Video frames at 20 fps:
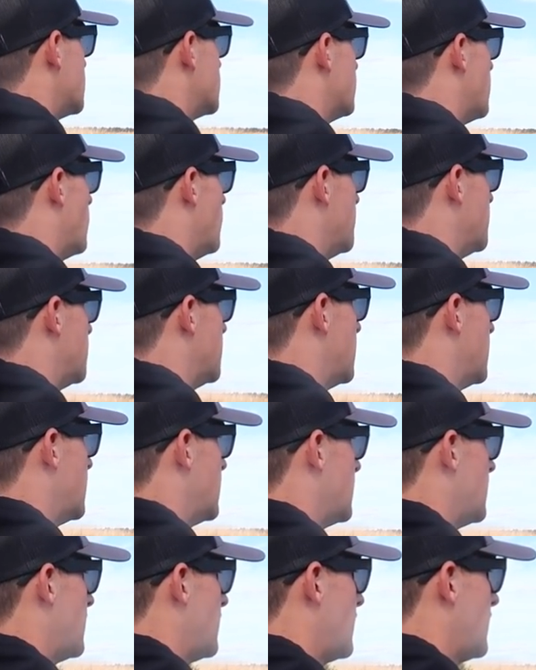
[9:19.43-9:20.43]
So what we
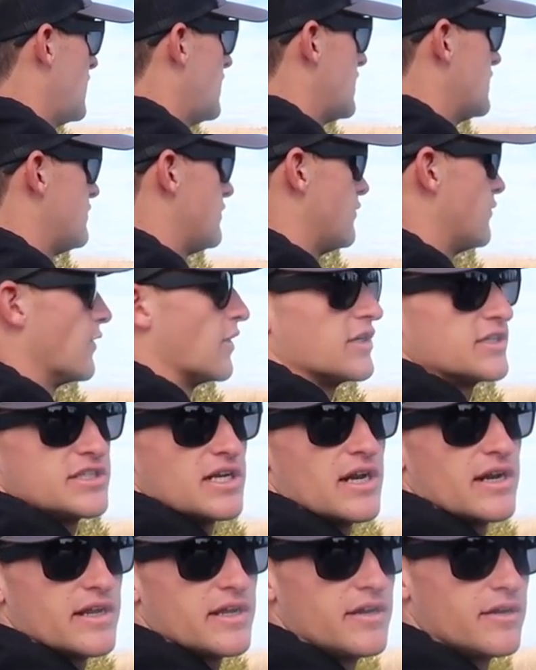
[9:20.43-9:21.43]
did is we
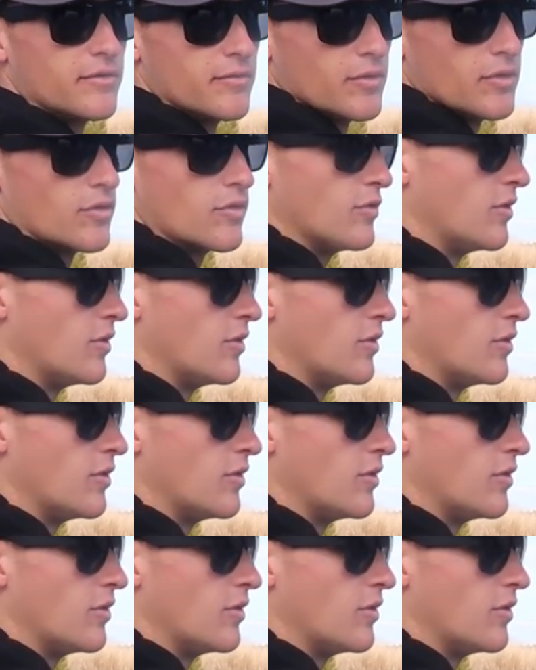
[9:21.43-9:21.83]
rushed out of here real